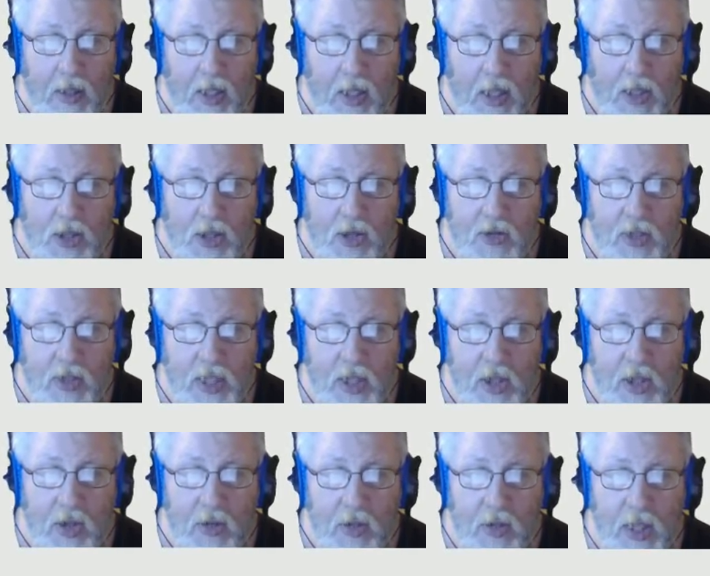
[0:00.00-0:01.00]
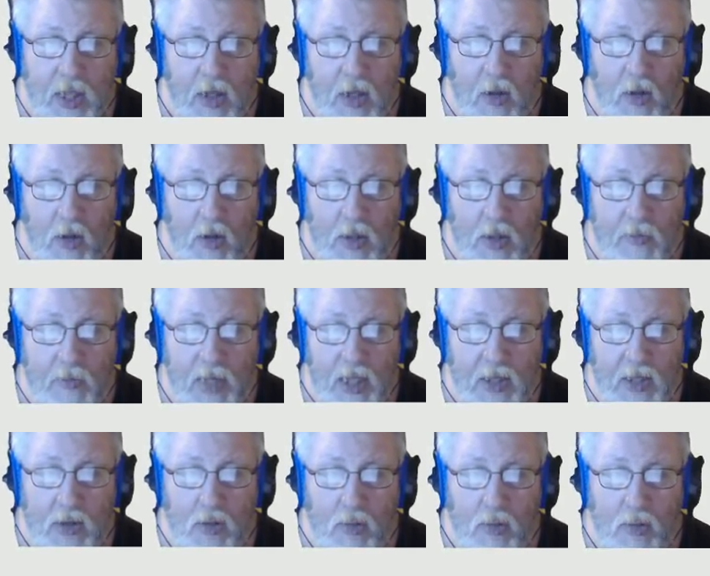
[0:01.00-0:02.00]
And straight shooting on. It
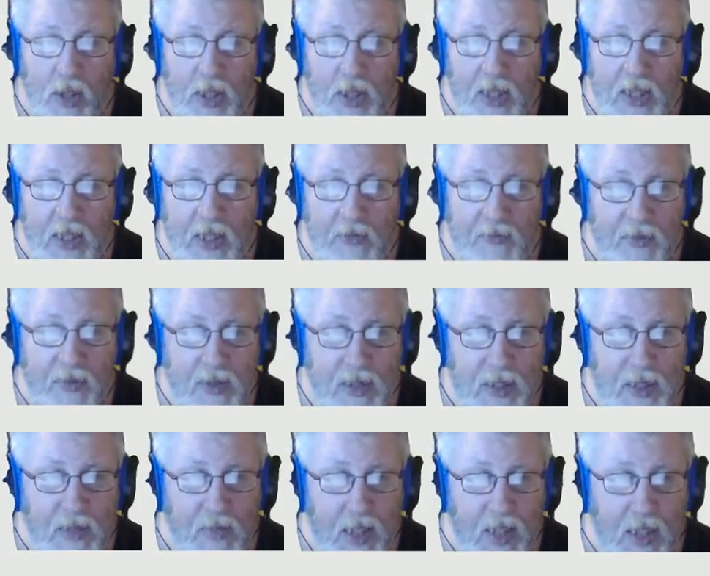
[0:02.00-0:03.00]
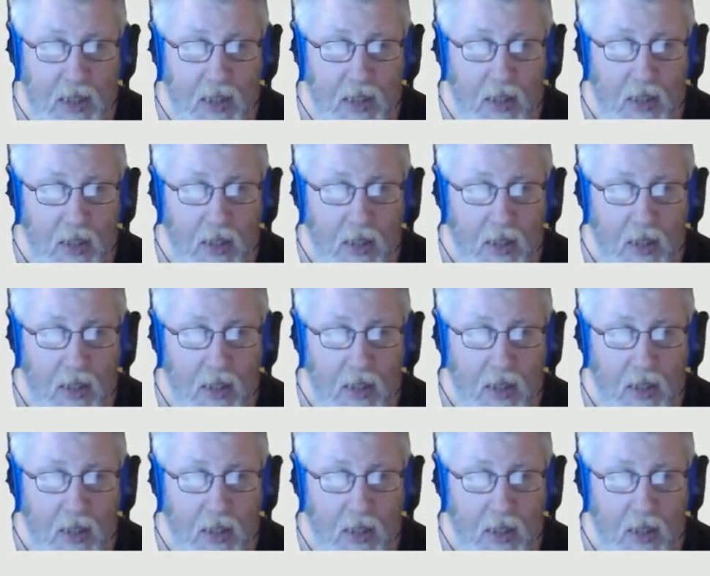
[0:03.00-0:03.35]
makes no bloody difference to me.